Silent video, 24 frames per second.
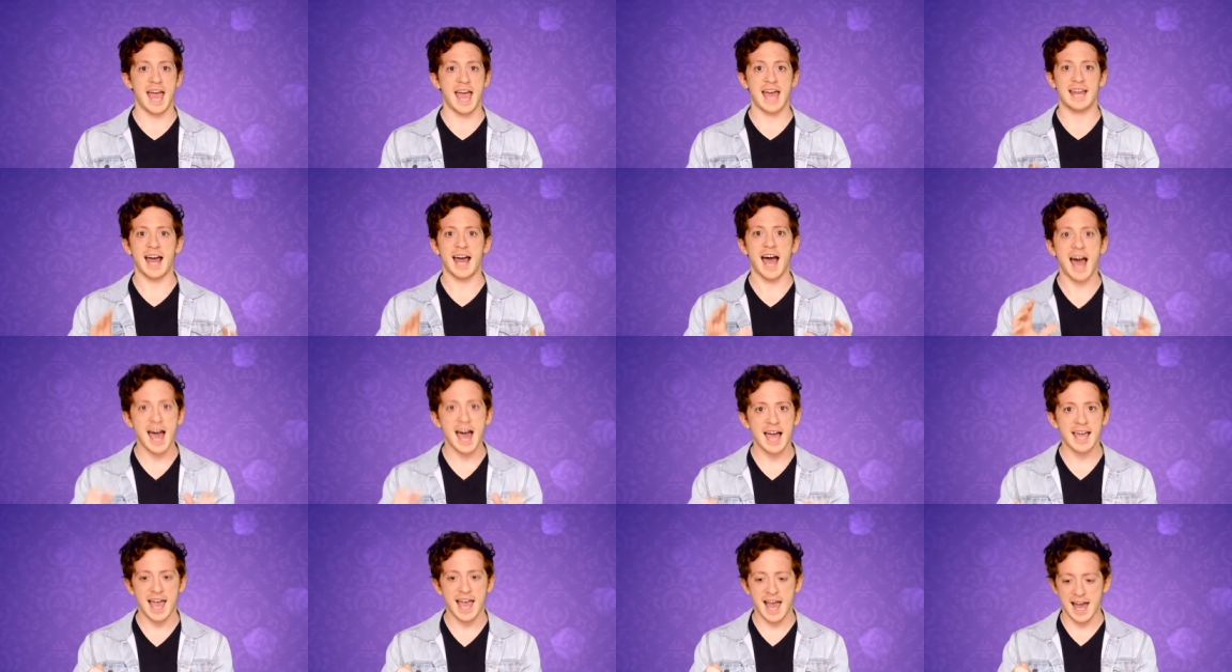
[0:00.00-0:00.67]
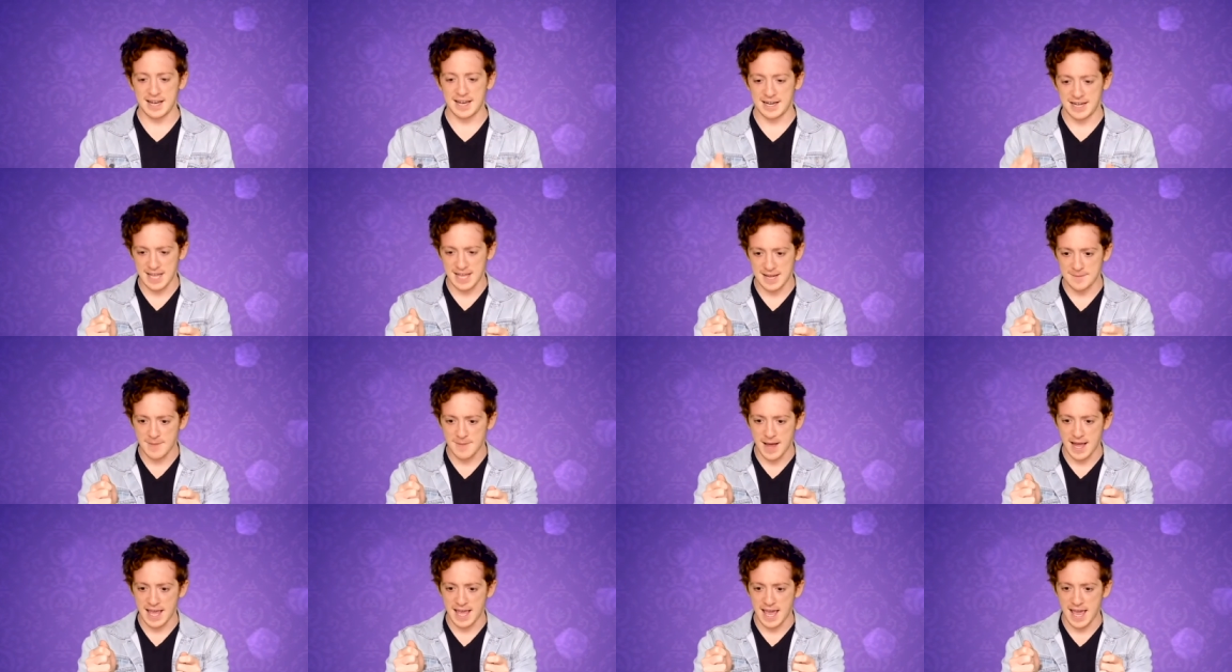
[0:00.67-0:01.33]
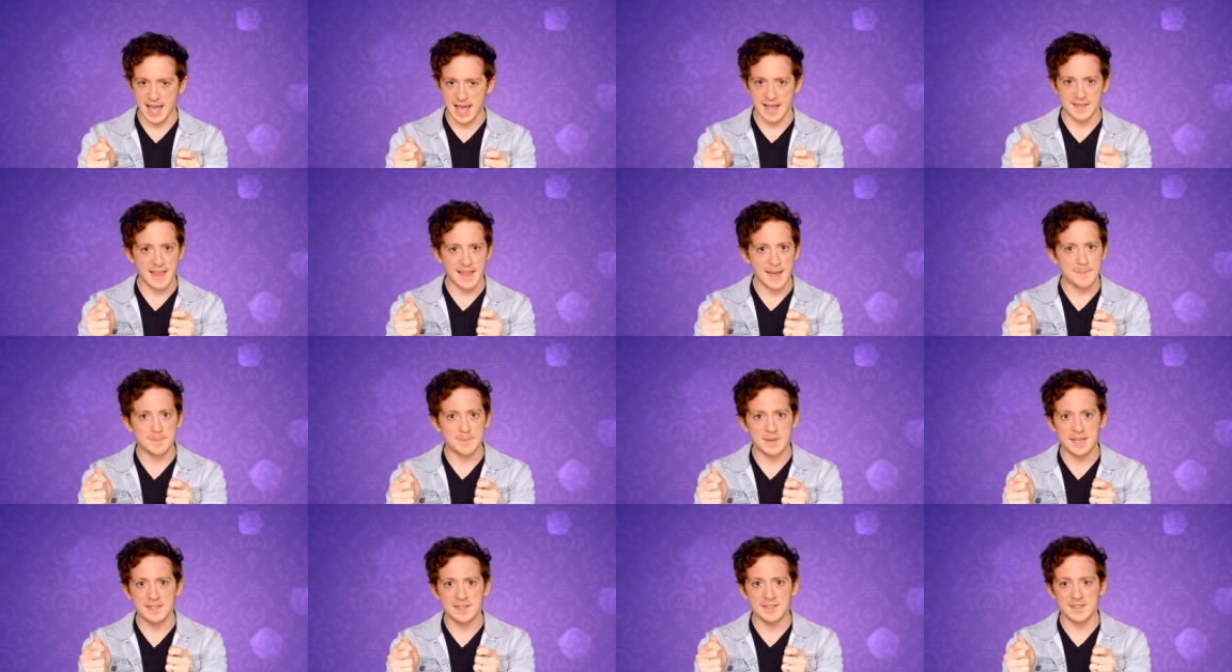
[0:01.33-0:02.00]
and I had it in my hand,
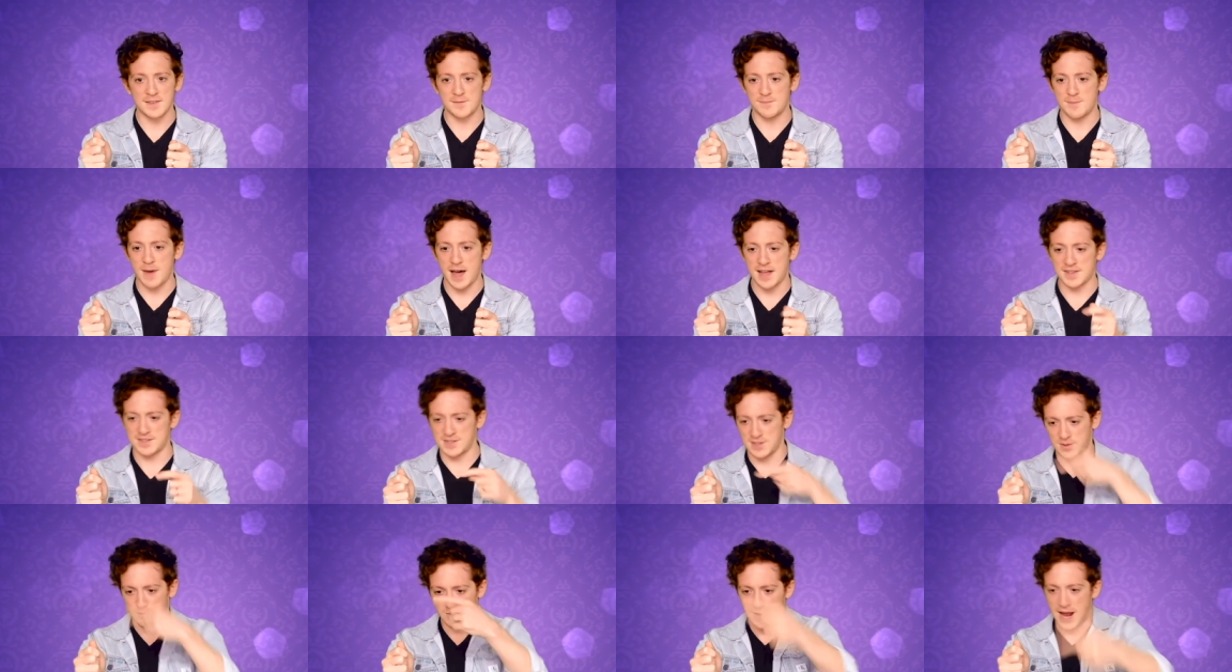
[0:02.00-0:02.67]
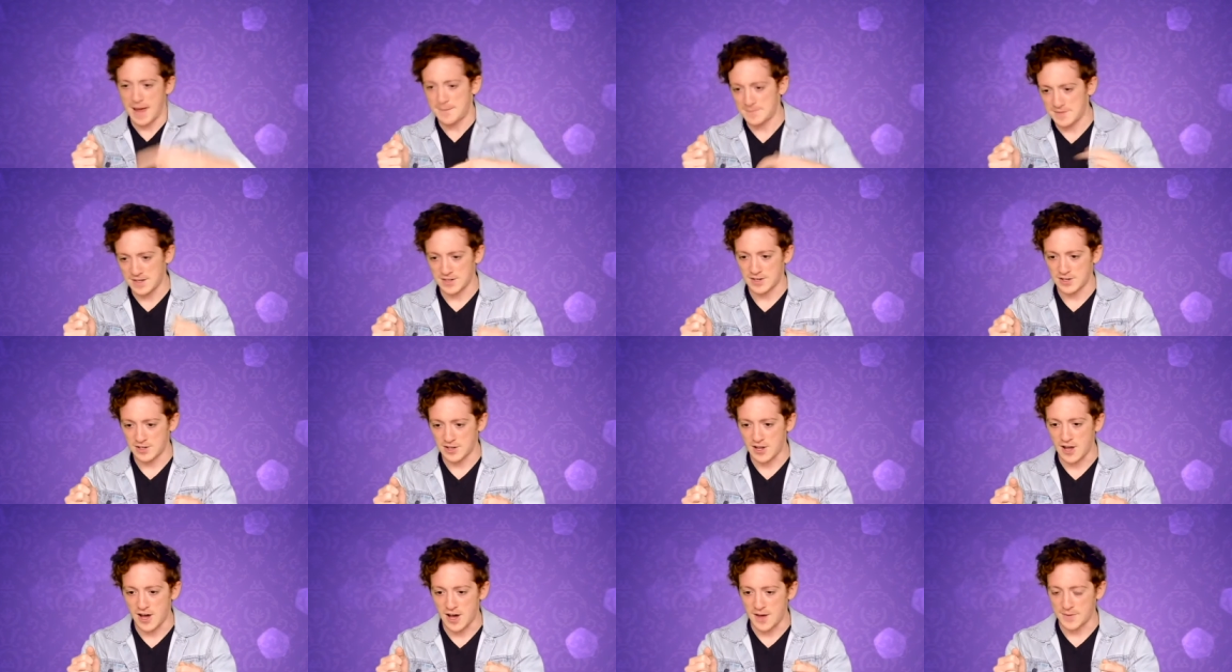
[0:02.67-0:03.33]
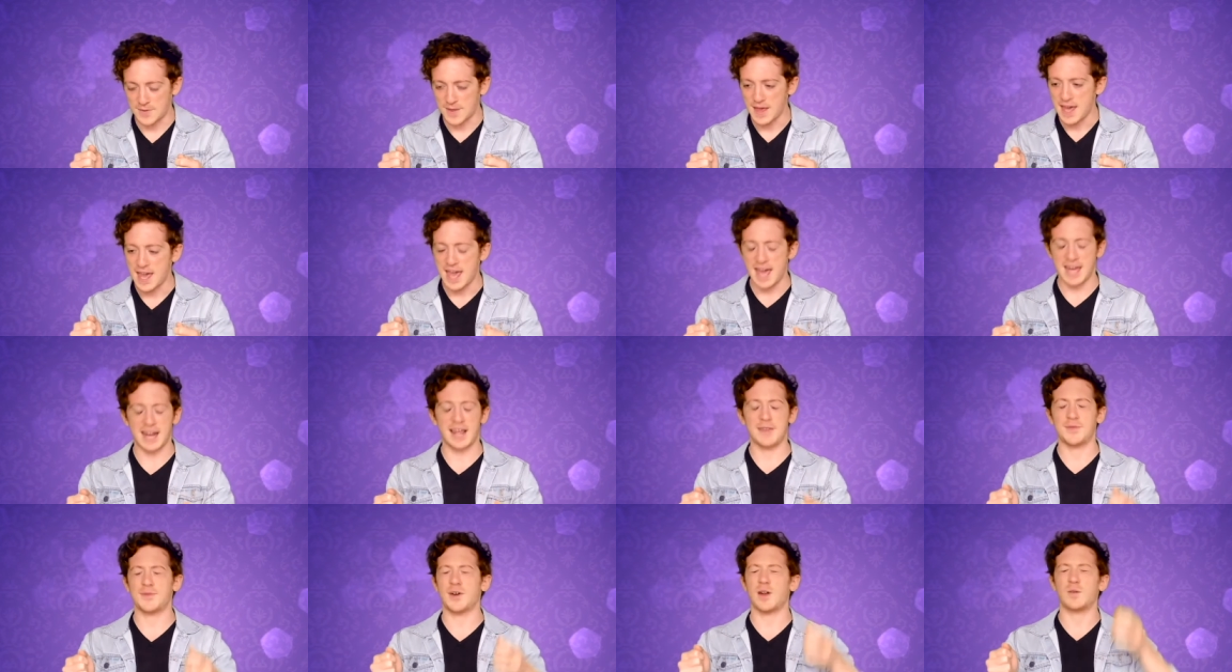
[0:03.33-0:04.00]
that piece of matzah wrapped in cloth.
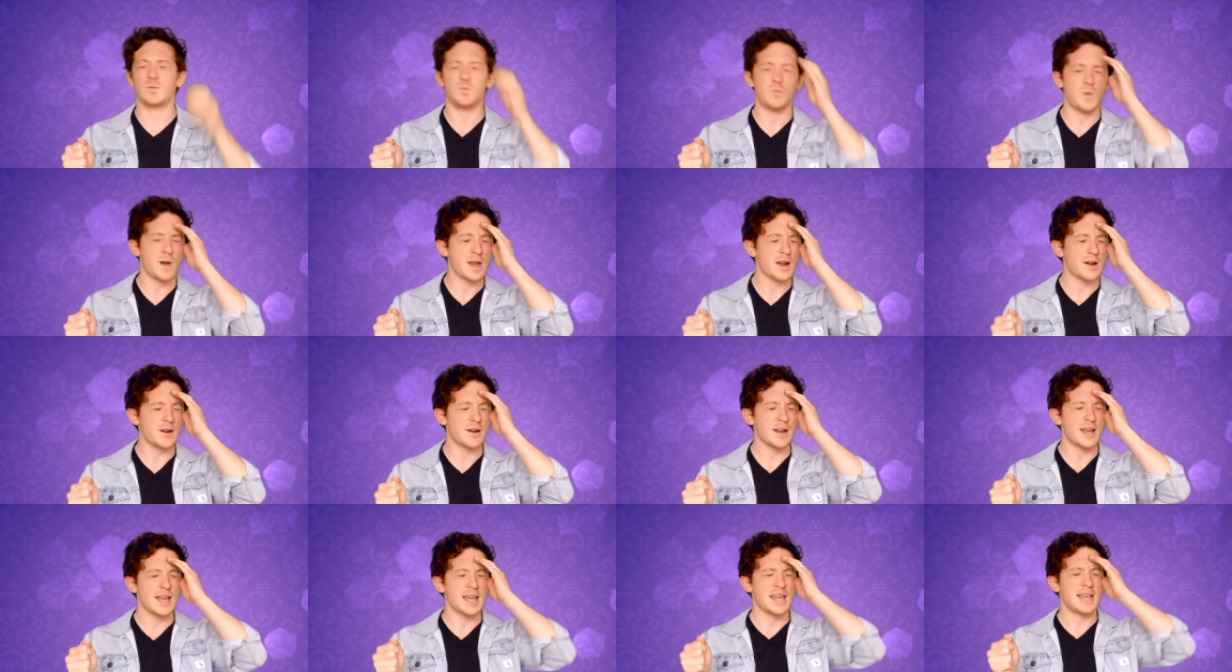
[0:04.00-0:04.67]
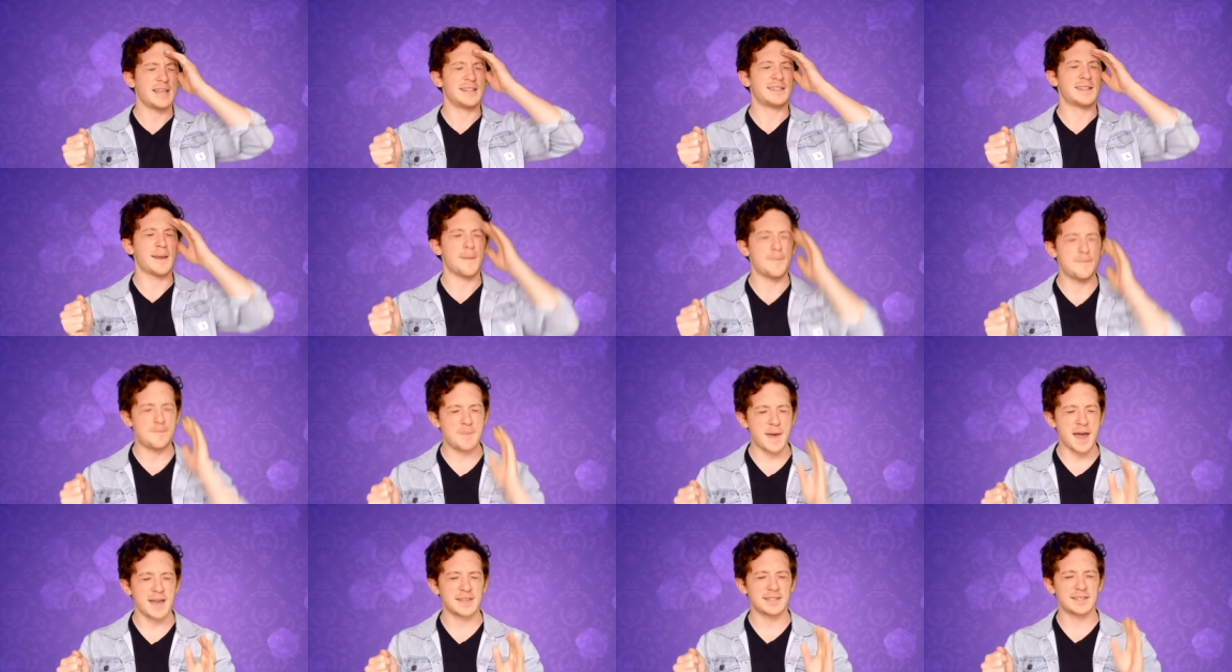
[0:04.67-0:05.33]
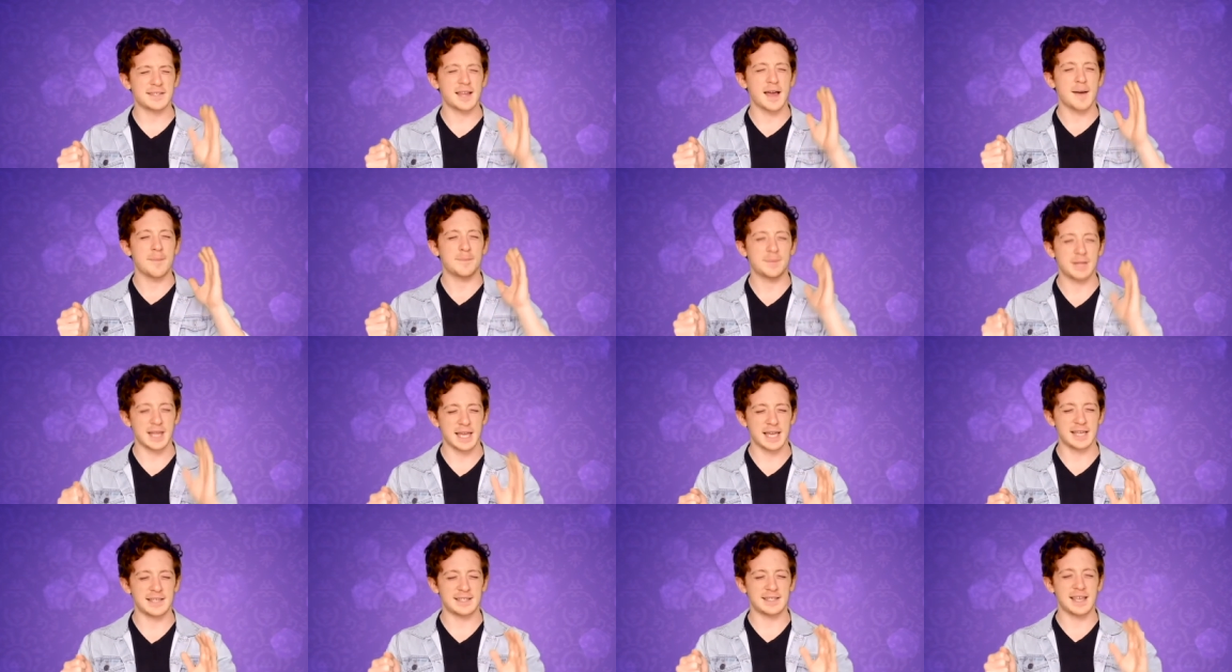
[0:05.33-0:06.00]
And I thought, where is the best
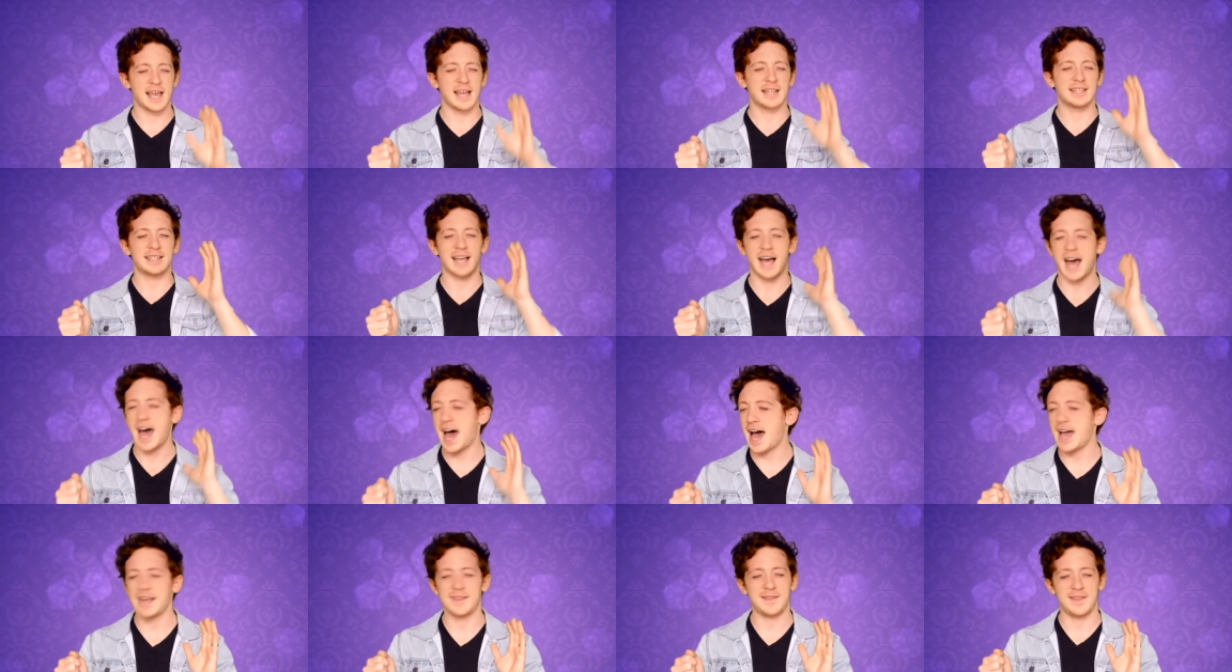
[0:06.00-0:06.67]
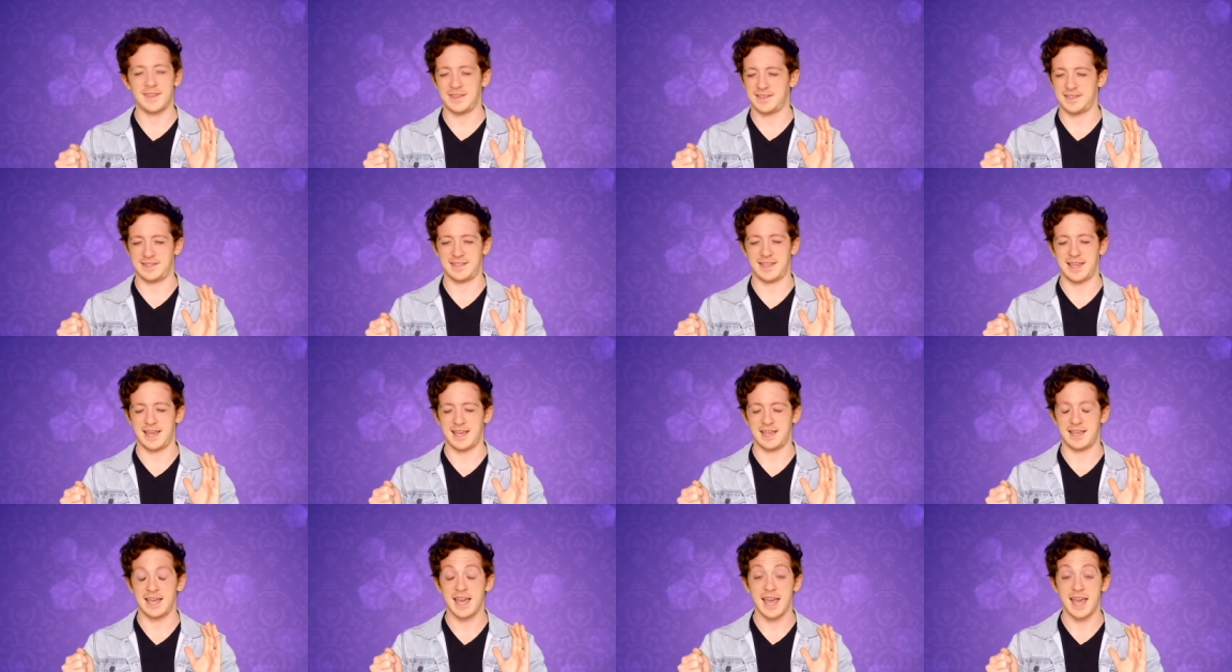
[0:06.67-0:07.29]
place to hide this thing?